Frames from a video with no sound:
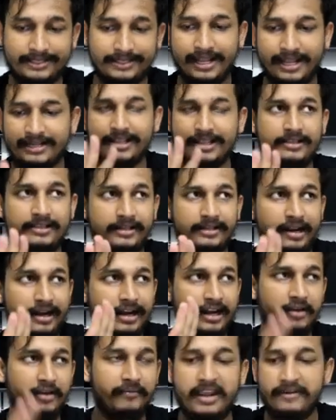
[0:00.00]
Let's consider
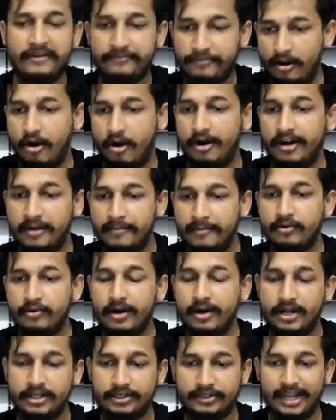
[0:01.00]
in a way, if you're not able to
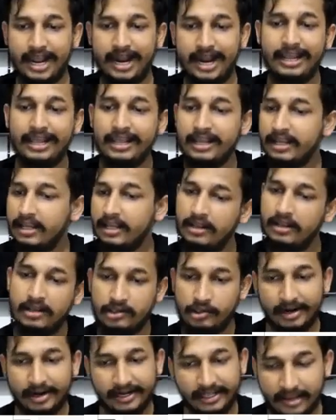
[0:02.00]
understand,
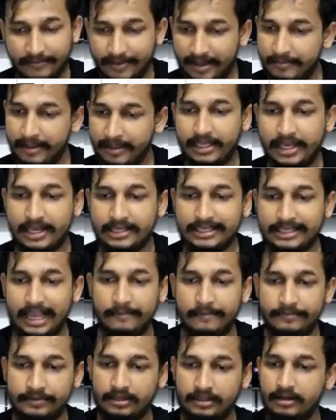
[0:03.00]
you had given many
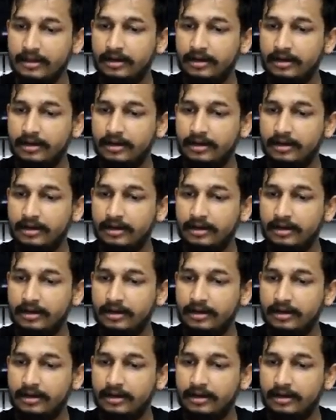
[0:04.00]
exams.